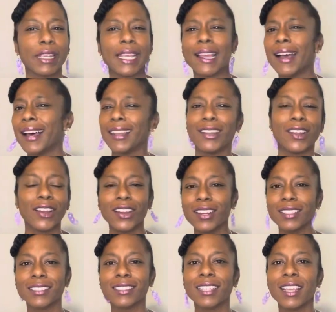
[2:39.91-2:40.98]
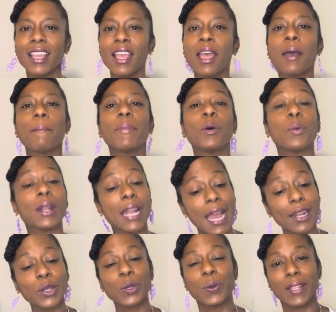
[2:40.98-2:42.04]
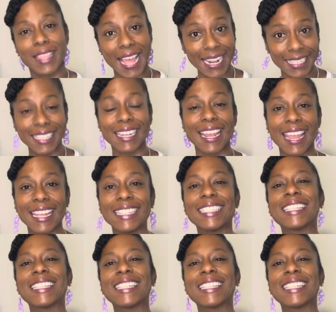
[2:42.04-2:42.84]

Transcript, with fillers: color but we're not doing that today.